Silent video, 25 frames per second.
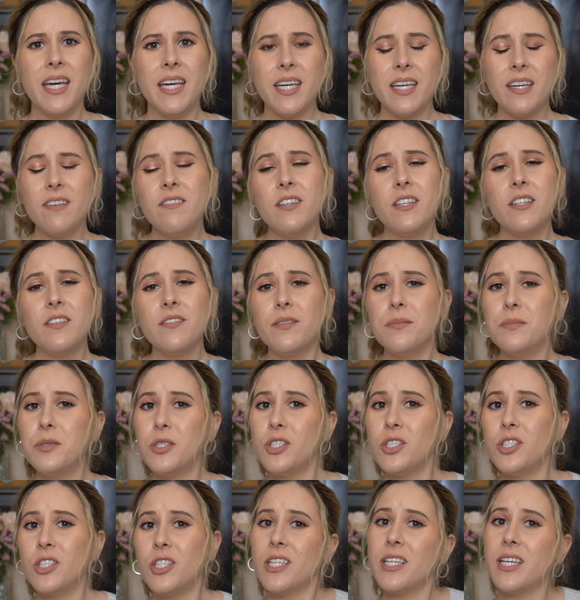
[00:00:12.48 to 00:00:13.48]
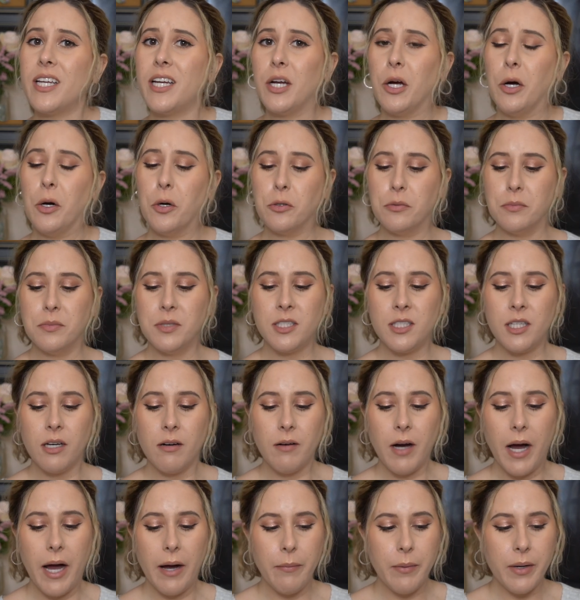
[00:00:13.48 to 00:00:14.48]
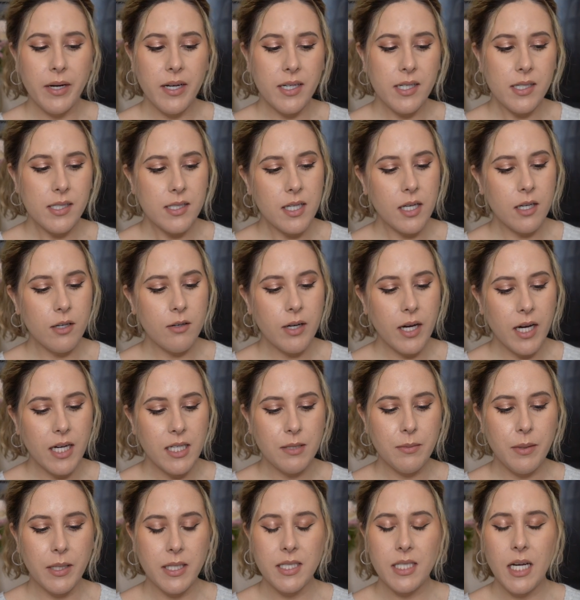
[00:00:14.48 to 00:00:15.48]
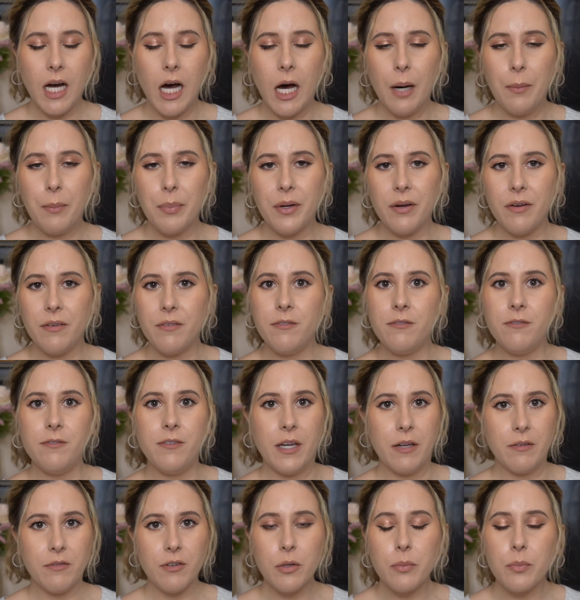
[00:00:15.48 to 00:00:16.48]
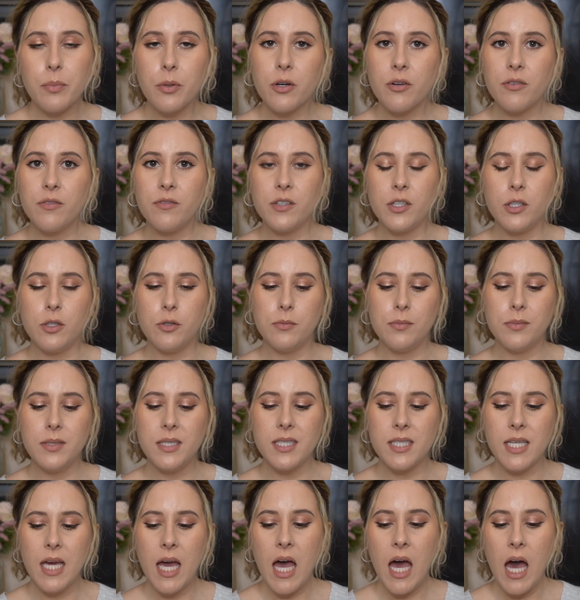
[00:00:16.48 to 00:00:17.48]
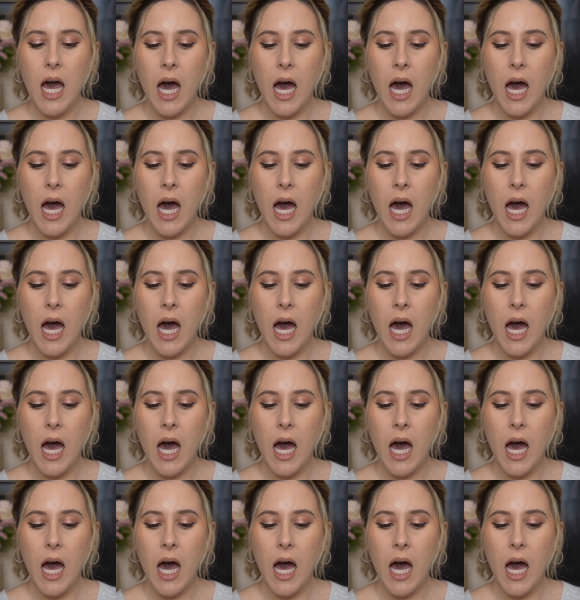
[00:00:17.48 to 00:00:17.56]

even if I'm just chilling at home. So I wanted to tell you guys my top favorite perfumes.